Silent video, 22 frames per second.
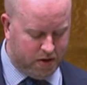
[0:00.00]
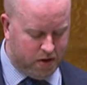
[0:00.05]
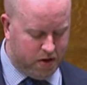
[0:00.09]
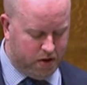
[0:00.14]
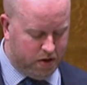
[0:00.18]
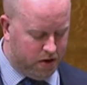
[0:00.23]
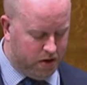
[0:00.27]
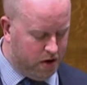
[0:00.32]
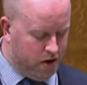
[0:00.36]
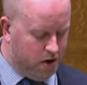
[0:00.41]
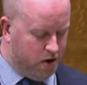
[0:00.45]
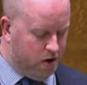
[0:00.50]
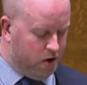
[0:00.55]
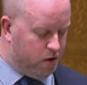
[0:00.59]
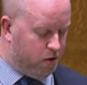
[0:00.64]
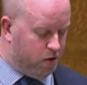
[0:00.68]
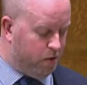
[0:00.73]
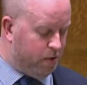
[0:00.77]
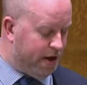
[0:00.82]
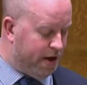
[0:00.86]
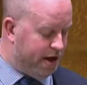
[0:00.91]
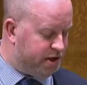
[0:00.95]
earned
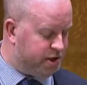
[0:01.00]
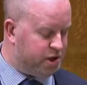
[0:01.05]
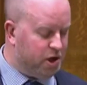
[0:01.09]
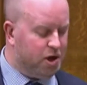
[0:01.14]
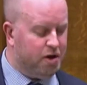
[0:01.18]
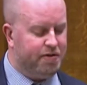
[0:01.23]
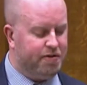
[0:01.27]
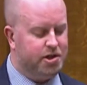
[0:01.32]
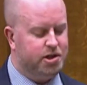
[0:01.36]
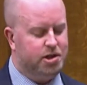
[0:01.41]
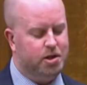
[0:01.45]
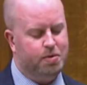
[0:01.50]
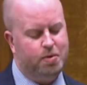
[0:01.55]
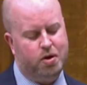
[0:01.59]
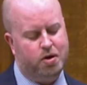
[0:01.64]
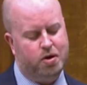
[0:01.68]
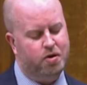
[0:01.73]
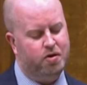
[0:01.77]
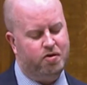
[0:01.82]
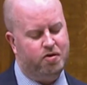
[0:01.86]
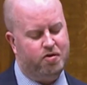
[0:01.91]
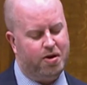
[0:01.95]
through their service to our
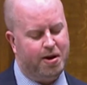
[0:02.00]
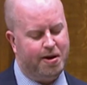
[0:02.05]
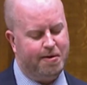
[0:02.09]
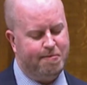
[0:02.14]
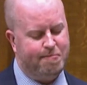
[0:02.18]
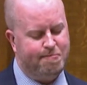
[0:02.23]
country.